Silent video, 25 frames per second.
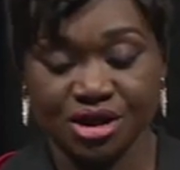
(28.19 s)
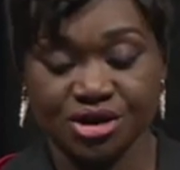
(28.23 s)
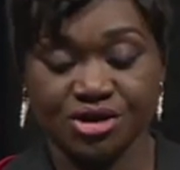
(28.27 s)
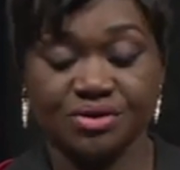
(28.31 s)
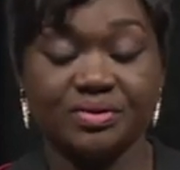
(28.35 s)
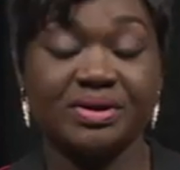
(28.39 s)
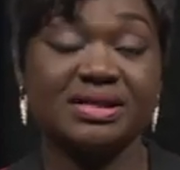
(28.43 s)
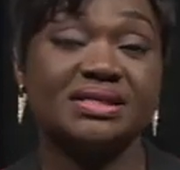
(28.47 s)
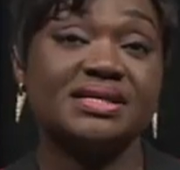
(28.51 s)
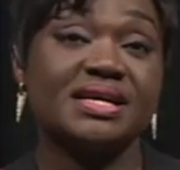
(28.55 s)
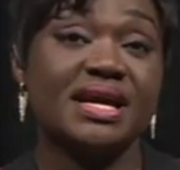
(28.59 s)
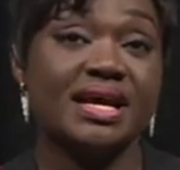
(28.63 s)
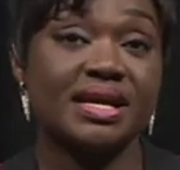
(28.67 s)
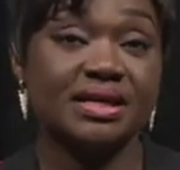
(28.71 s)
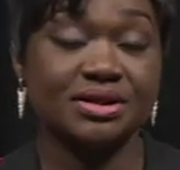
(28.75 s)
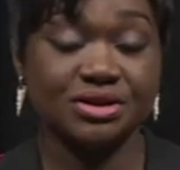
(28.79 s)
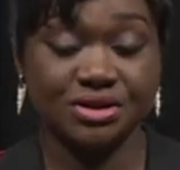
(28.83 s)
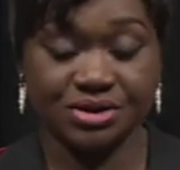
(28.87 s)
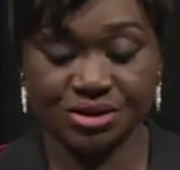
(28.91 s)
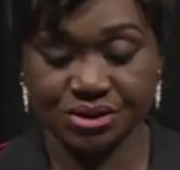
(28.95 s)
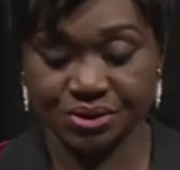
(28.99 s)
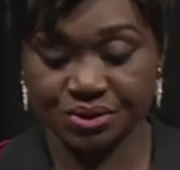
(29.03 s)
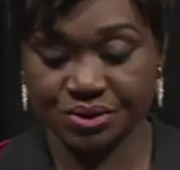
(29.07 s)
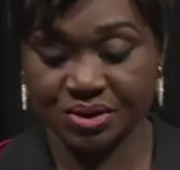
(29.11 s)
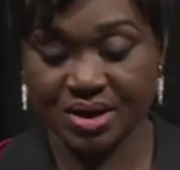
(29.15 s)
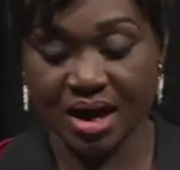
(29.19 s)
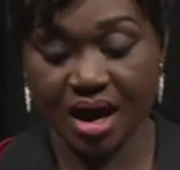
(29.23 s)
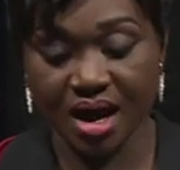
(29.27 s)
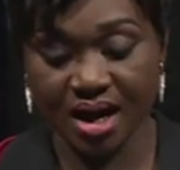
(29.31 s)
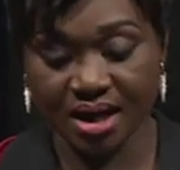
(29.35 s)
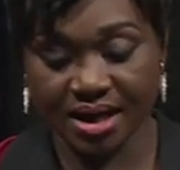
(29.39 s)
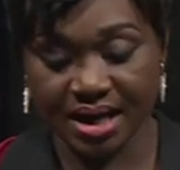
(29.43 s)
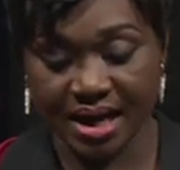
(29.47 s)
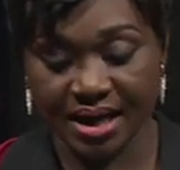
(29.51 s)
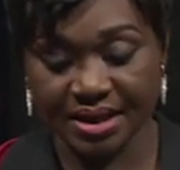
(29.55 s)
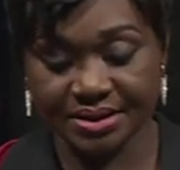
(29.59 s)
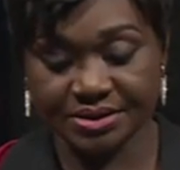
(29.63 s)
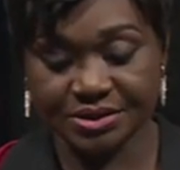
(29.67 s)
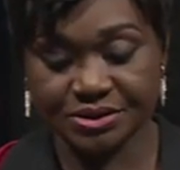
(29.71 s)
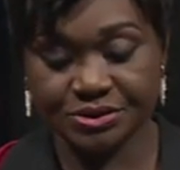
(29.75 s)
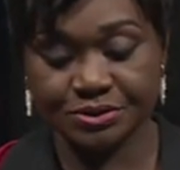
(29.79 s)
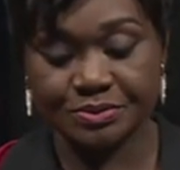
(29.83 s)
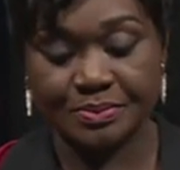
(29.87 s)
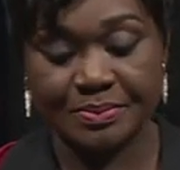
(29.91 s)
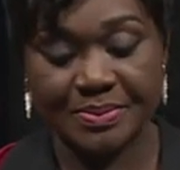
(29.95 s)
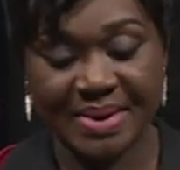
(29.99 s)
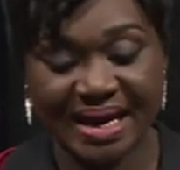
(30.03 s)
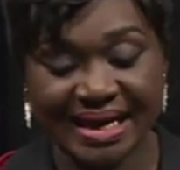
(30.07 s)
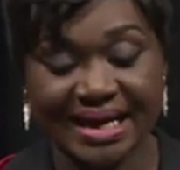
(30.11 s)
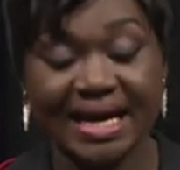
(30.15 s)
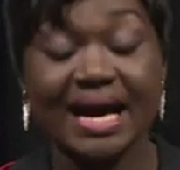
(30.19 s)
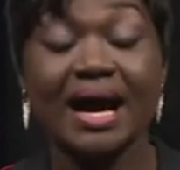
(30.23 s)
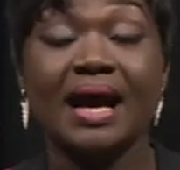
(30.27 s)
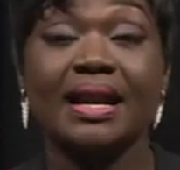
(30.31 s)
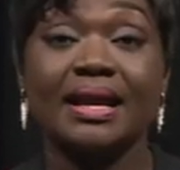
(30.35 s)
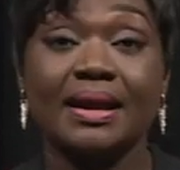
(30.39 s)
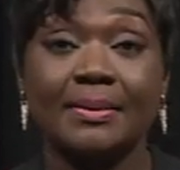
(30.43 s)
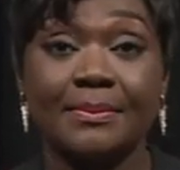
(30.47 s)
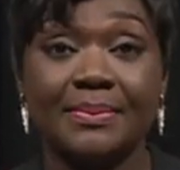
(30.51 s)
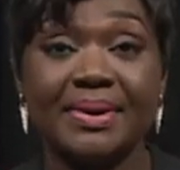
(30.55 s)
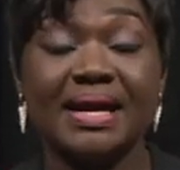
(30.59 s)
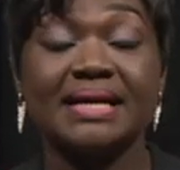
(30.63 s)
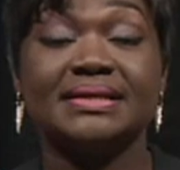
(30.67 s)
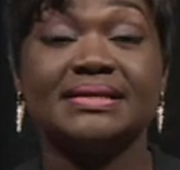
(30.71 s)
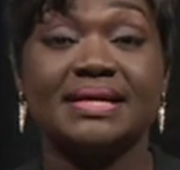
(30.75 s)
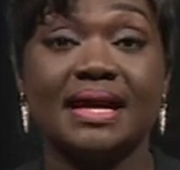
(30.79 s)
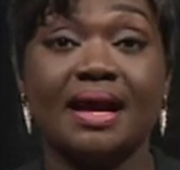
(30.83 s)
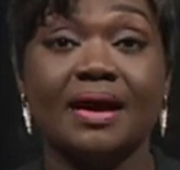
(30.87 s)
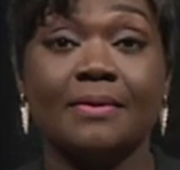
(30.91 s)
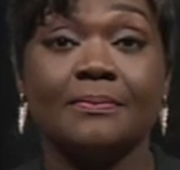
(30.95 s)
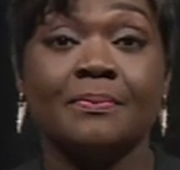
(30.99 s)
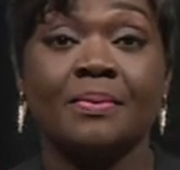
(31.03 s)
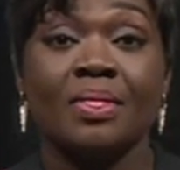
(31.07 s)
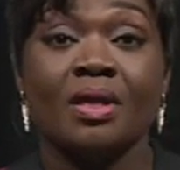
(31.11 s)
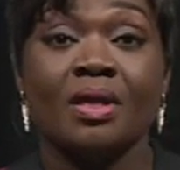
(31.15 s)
to return to Ghana to make Ghana better